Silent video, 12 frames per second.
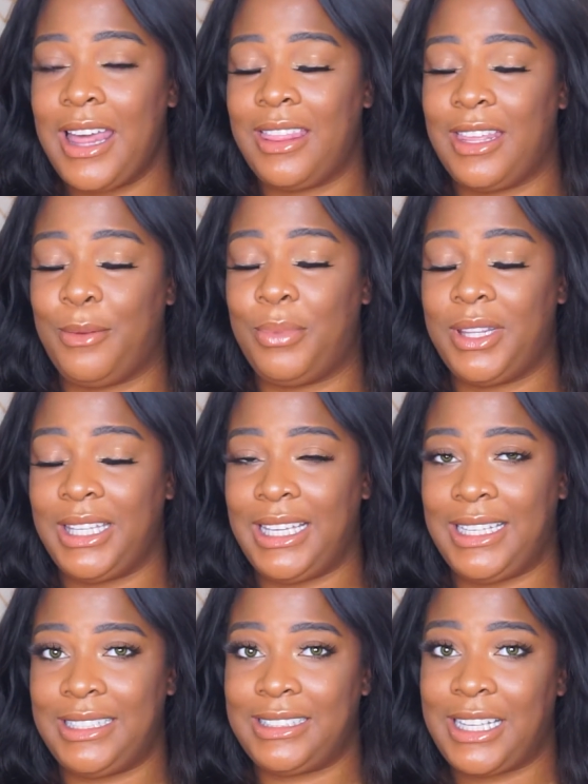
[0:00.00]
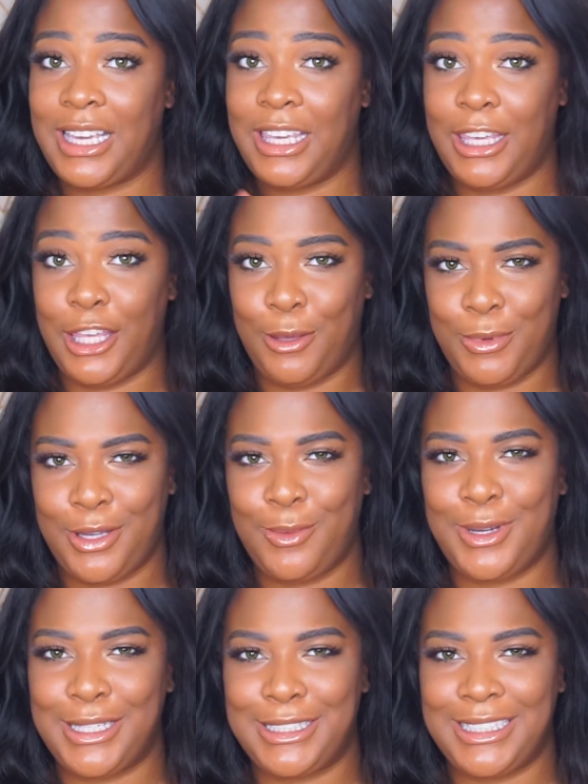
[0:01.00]
then please keep on
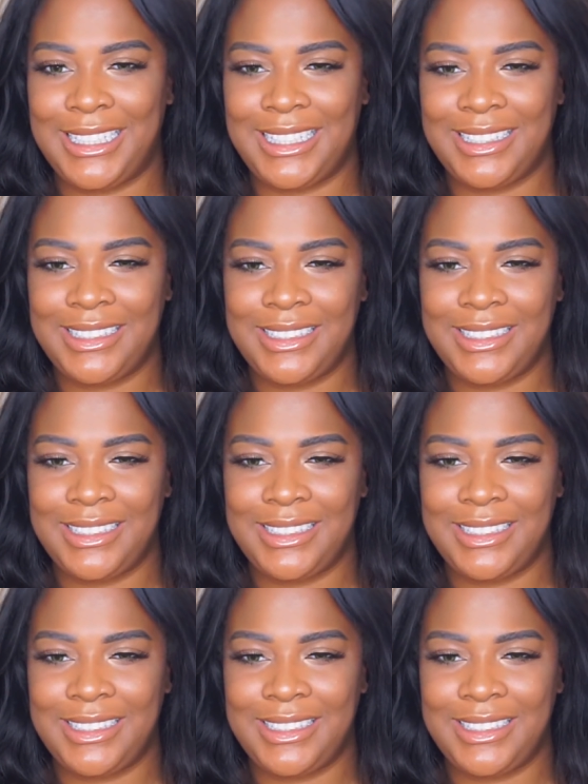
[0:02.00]
watching.